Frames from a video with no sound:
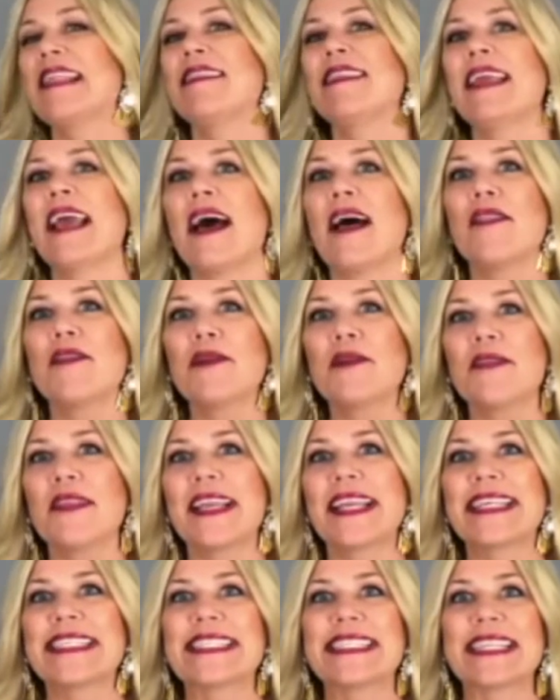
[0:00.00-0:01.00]
The other
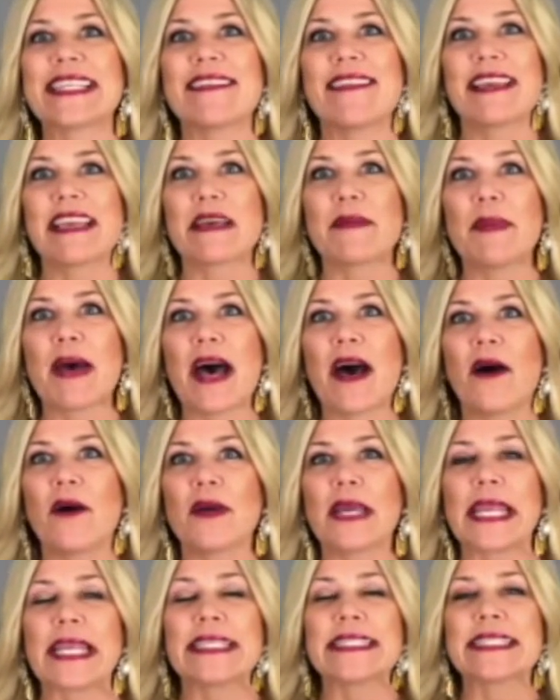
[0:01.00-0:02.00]
thing is to think
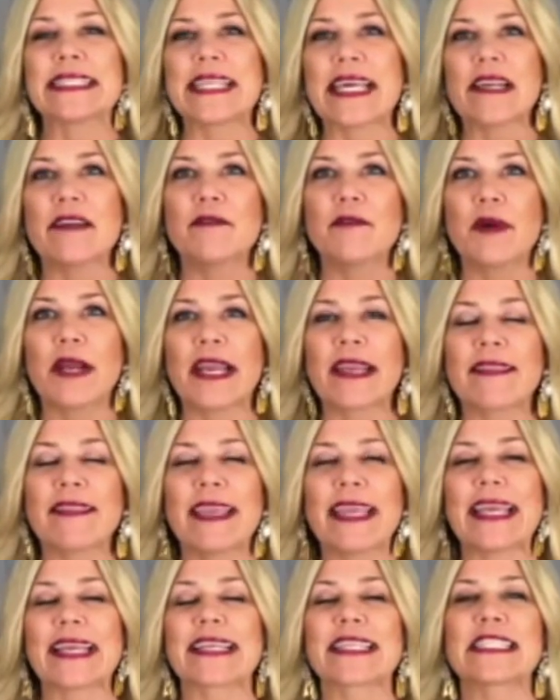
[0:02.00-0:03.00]
about instead of wearing
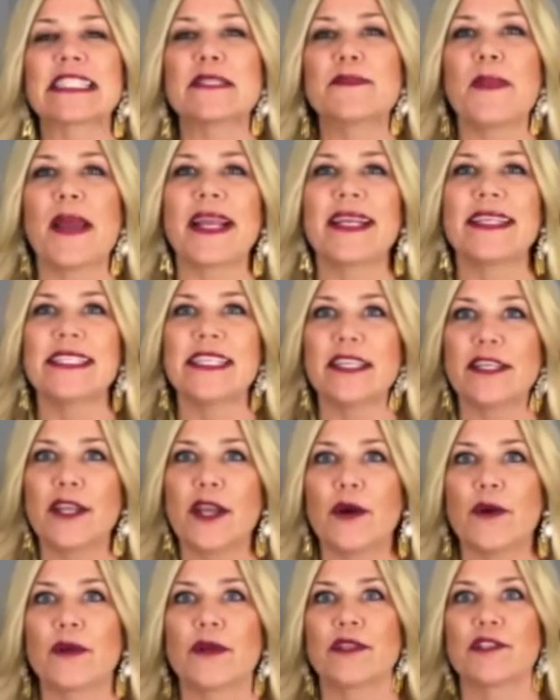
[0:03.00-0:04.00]
the expected
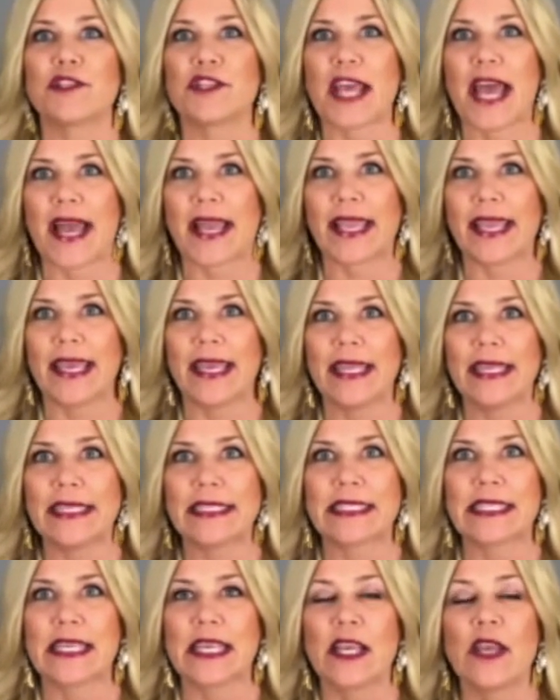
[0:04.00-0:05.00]
coat or
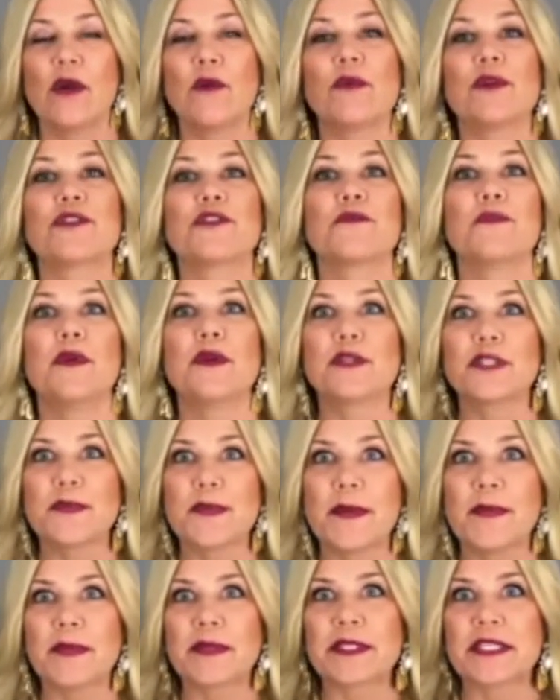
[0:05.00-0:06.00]
jacket, which most
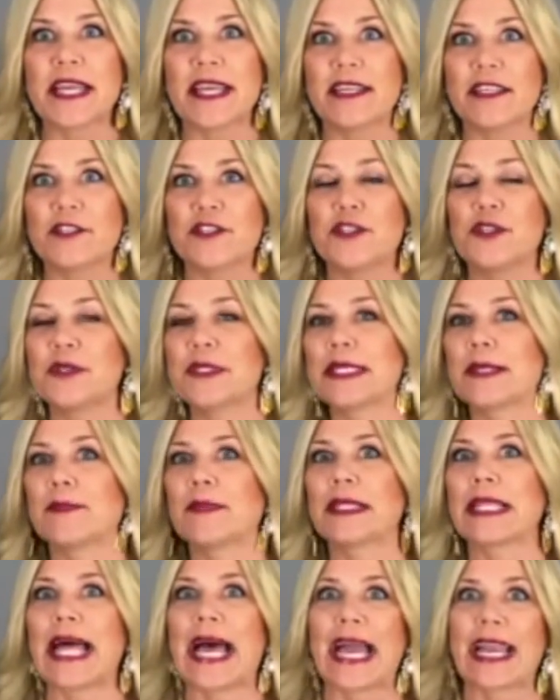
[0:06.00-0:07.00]
people tend to choose a
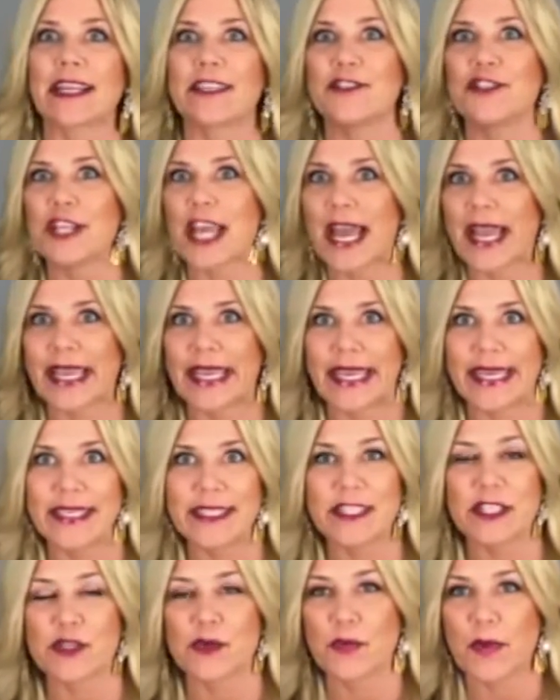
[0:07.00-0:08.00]
black
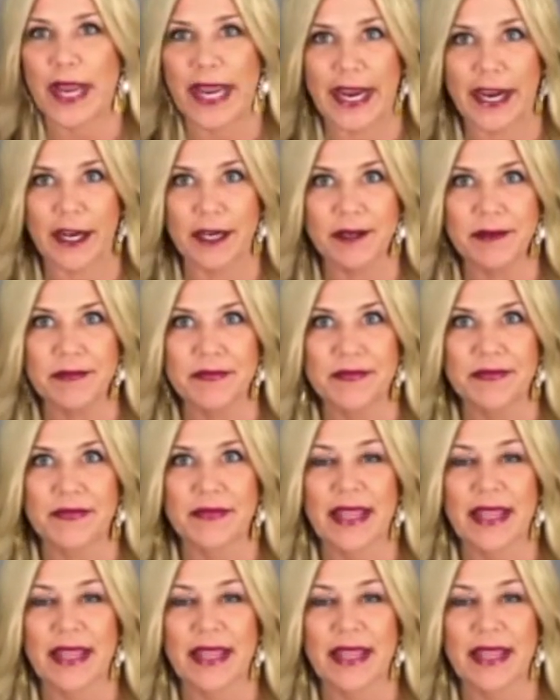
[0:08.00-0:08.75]
jacket to wear,